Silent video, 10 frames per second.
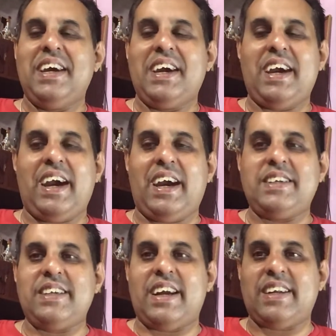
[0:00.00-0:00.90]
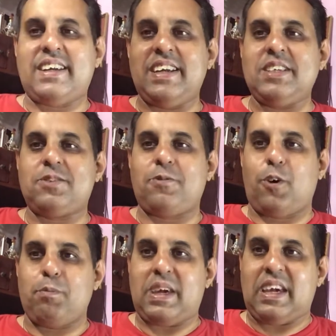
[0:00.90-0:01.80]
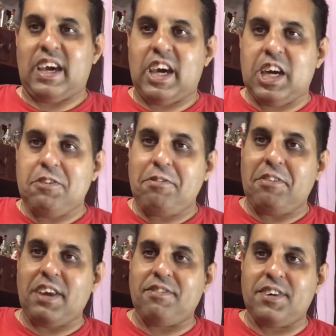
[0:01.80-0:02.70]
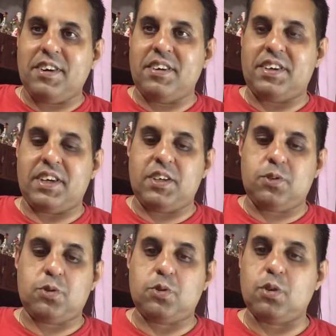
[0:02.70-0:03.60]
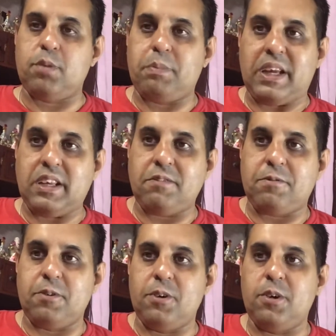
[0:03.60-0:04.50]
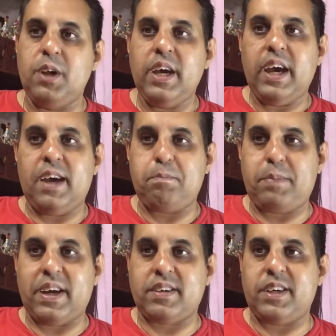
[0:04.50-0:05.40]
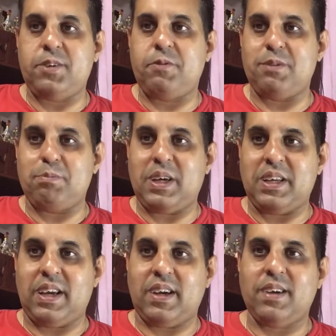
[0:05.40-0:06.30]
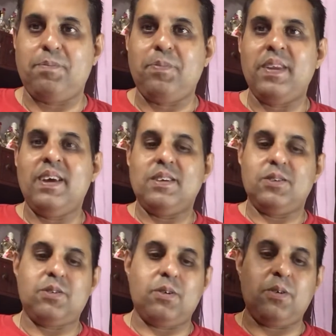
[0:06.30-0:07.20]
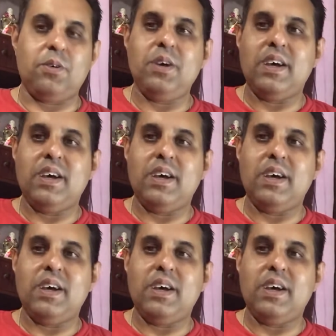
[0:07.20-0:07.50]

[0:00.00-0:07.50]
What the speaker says: and at least for me, every word is so meaningful and pregnant with meaning. So,